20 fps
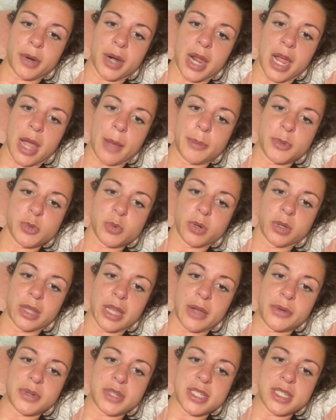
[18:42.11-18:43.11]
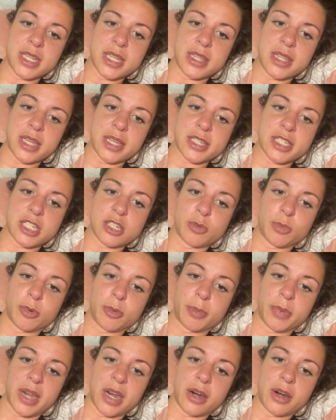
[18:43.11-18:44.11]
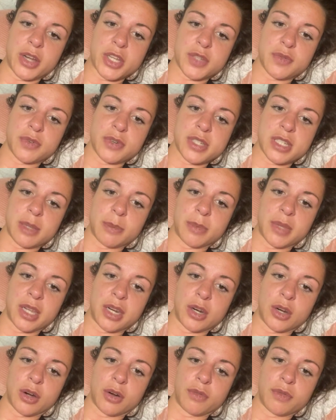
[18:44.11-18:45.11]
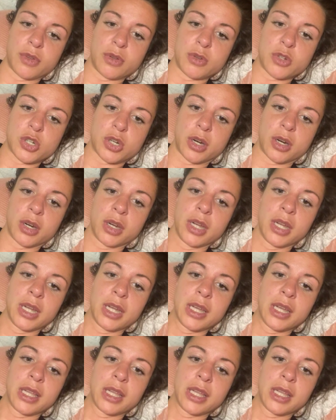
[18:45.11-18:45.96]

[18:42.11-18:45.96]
Perhaps we're allowed to see things to prepare us for something in our future.